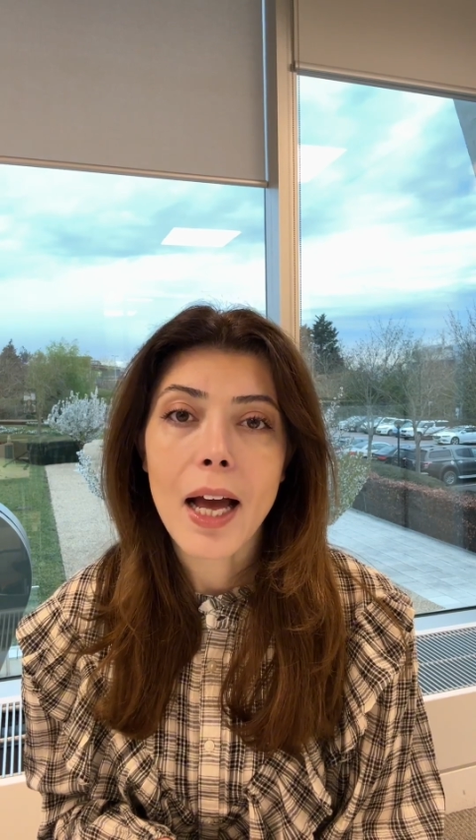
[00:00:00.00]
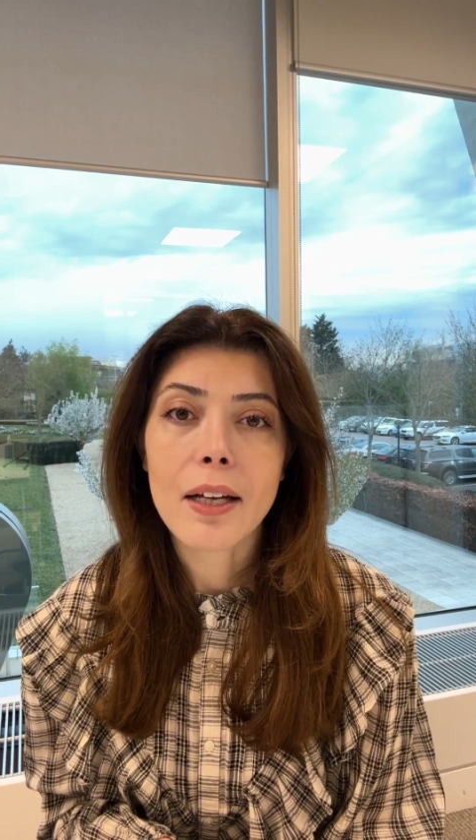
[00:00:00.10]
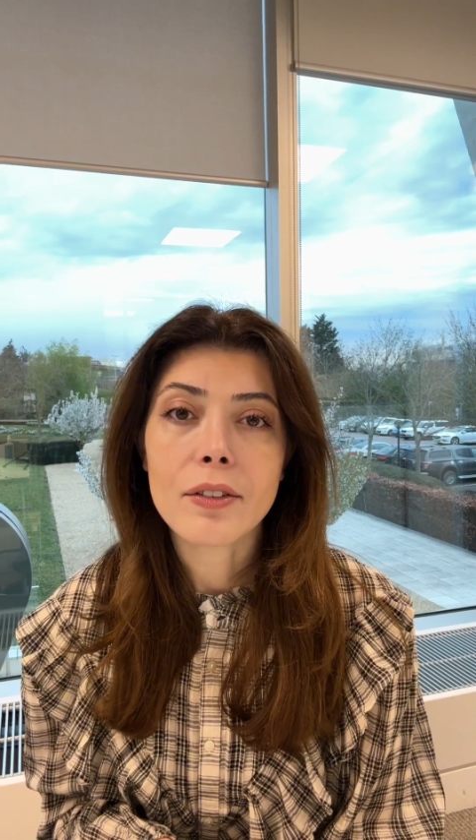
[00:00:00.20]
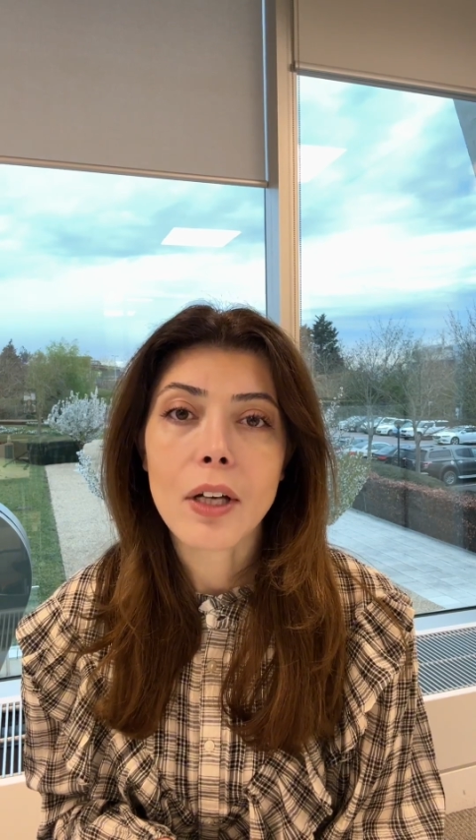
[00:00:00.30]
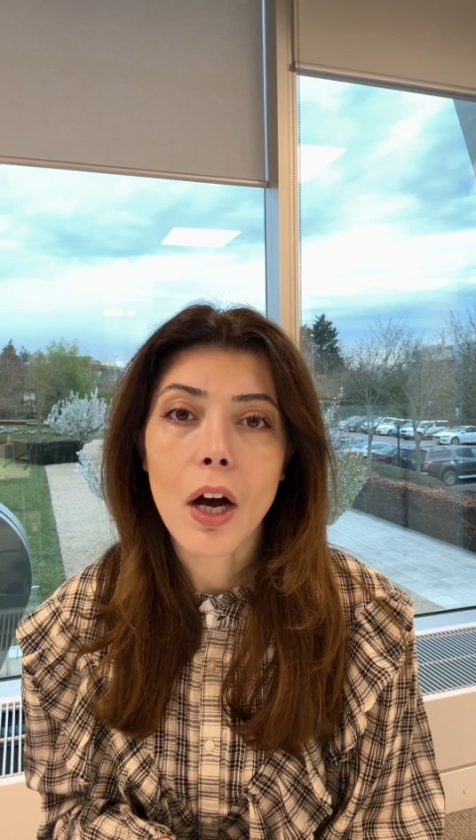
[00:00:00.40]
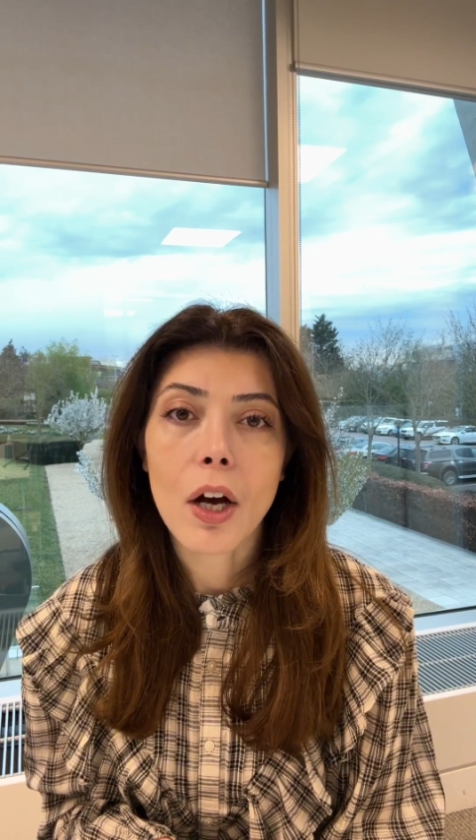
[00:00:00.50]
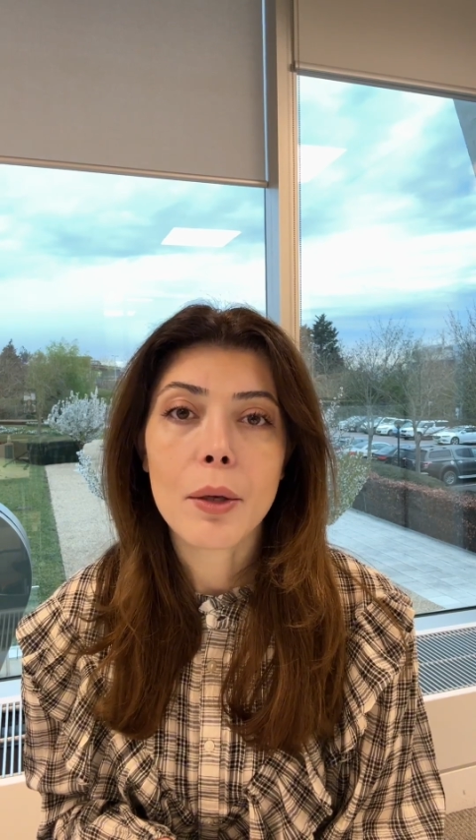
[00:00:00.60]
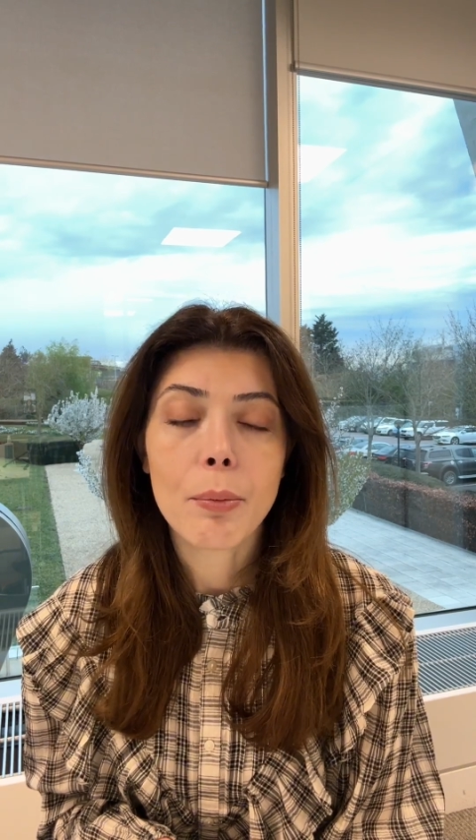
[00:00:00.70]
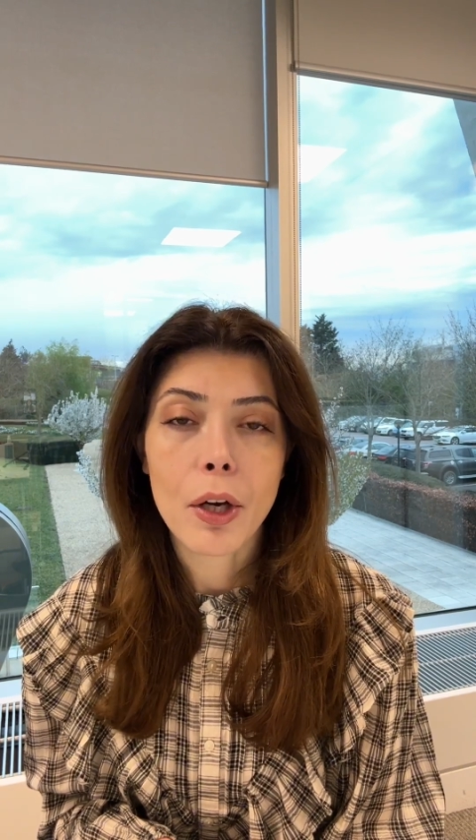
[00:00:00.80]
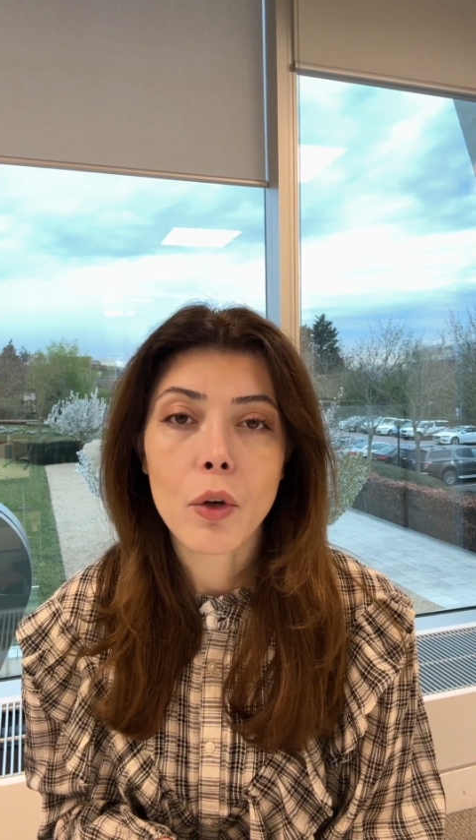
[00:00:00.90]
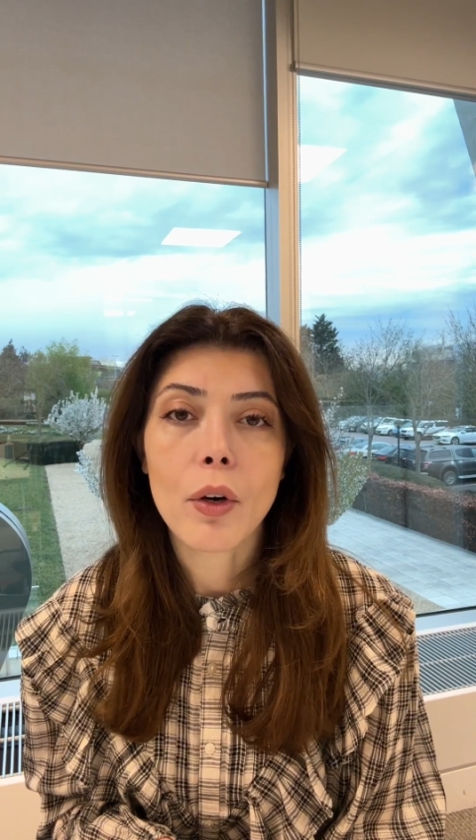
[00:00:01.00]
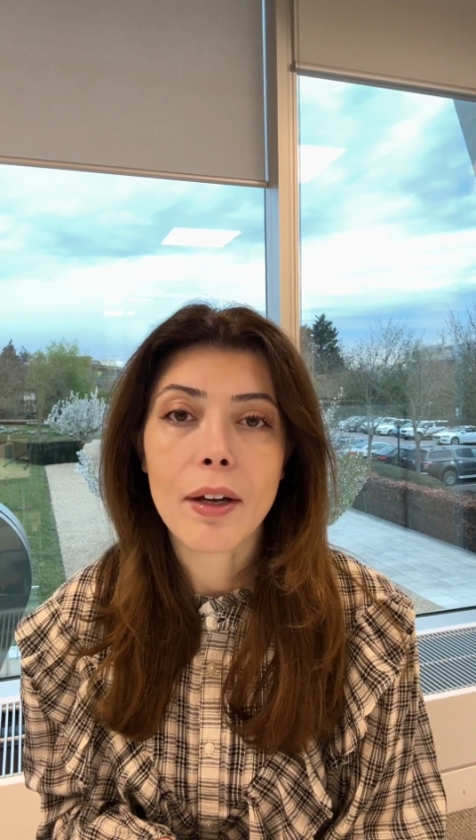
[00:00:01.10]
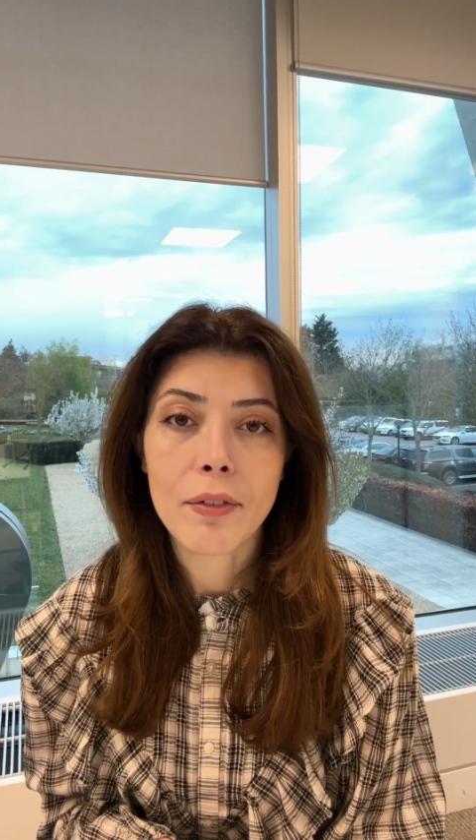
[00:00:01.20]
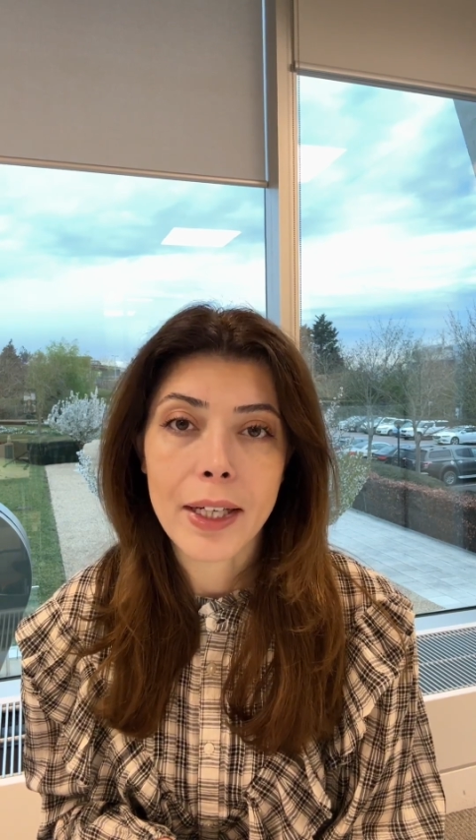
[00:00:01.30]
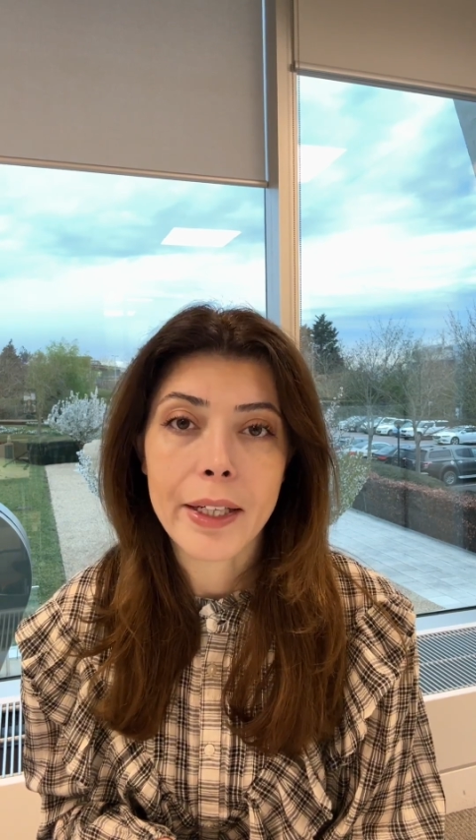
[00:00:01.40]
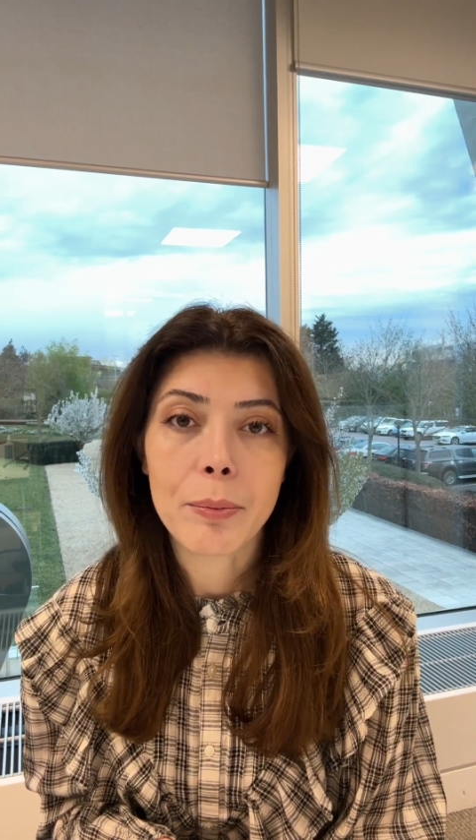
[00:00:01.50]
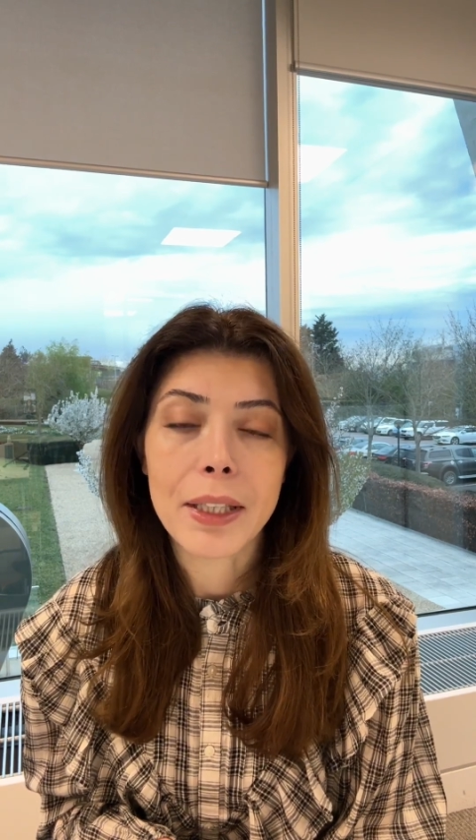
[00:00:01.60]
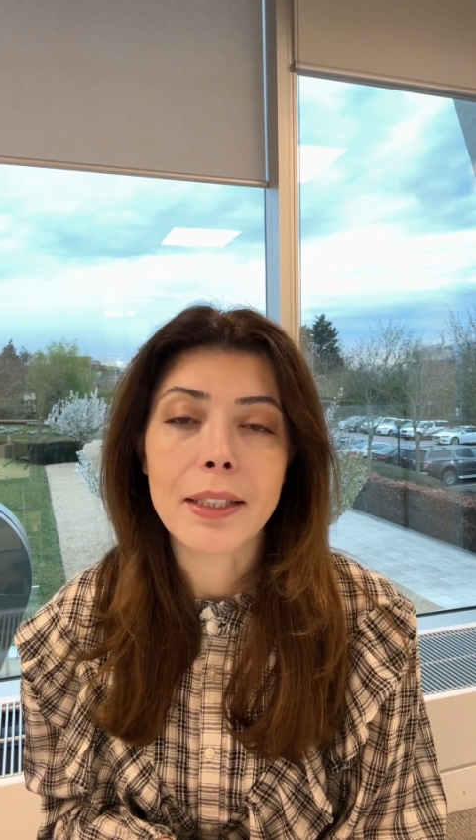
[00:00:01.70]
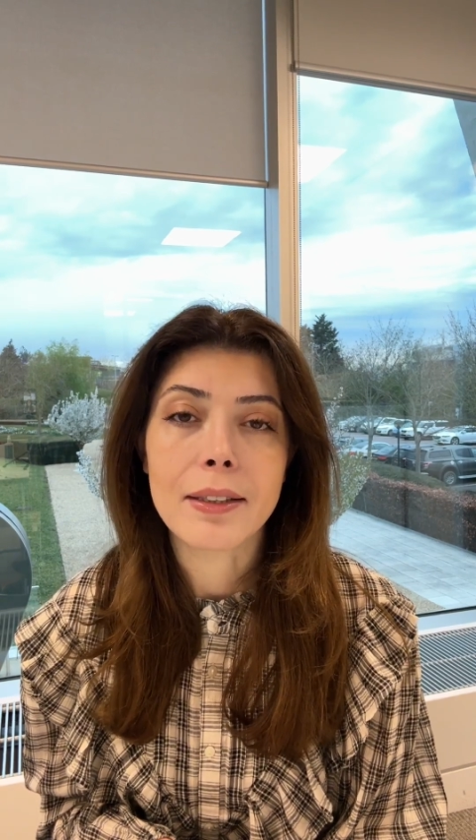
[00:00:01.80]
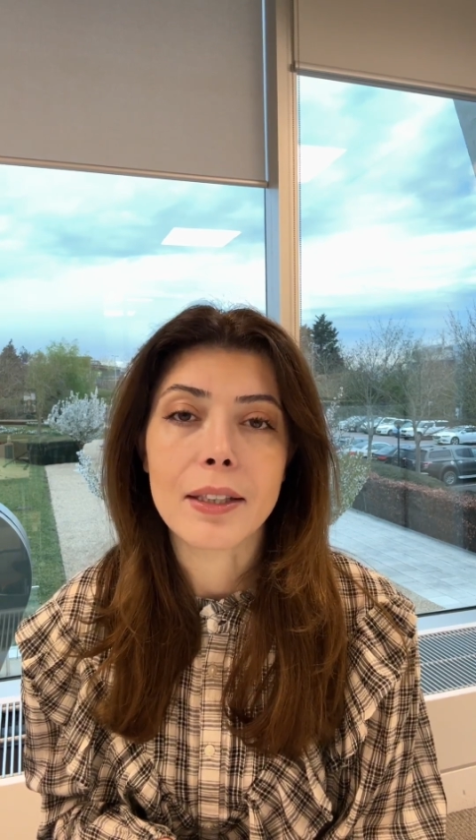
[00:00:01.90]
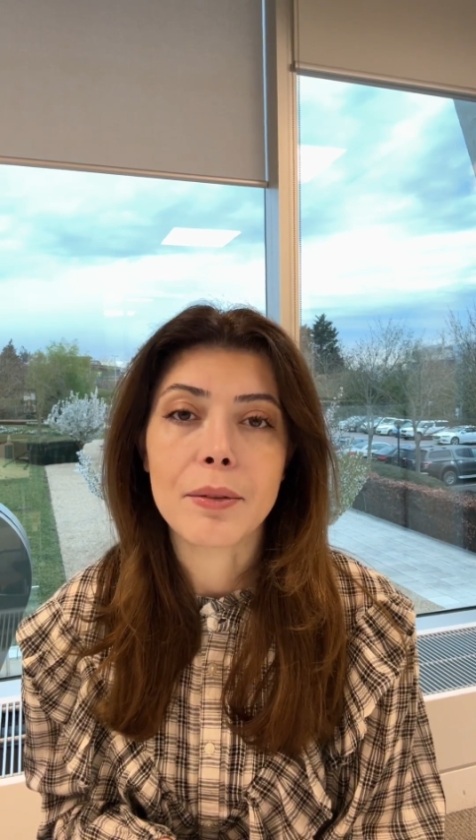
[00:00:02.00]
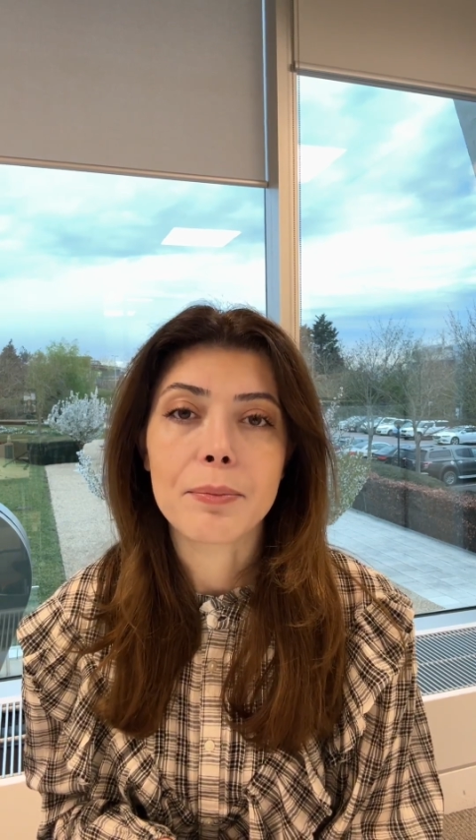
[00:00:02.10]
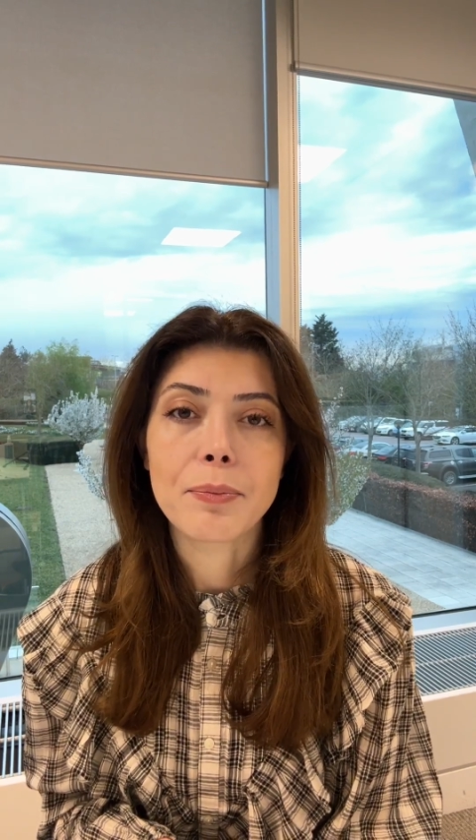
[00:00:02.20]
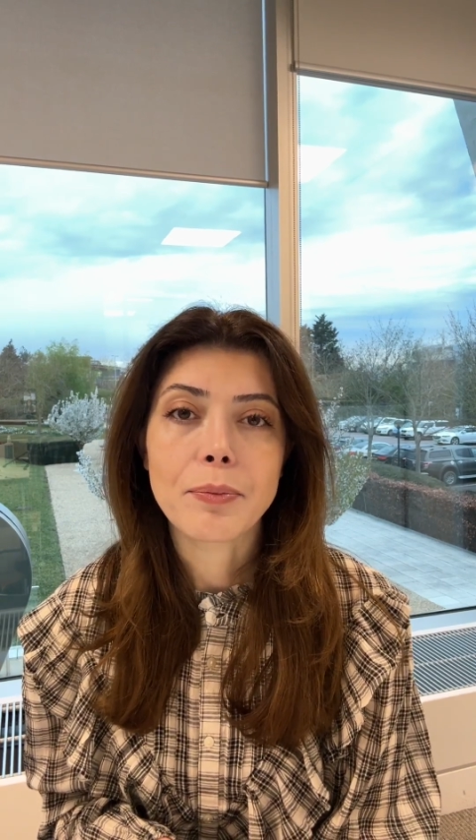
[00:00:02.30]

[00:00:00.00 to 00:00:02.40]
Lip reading: and high bioavailability.